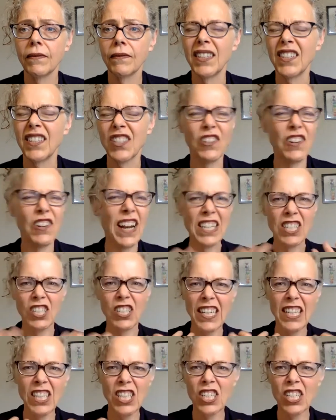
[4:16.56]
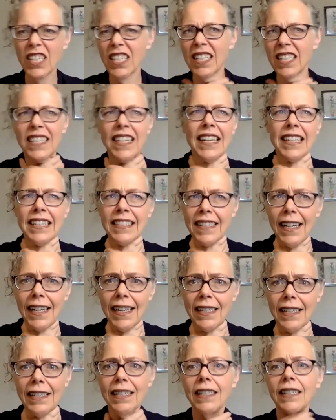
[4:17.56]
Is there agitation,
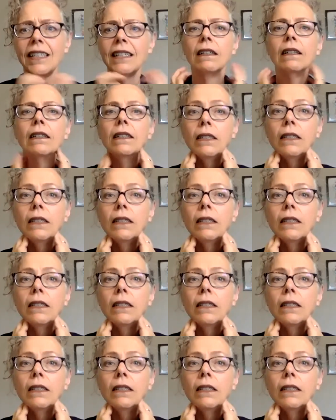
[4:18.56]
anxiety?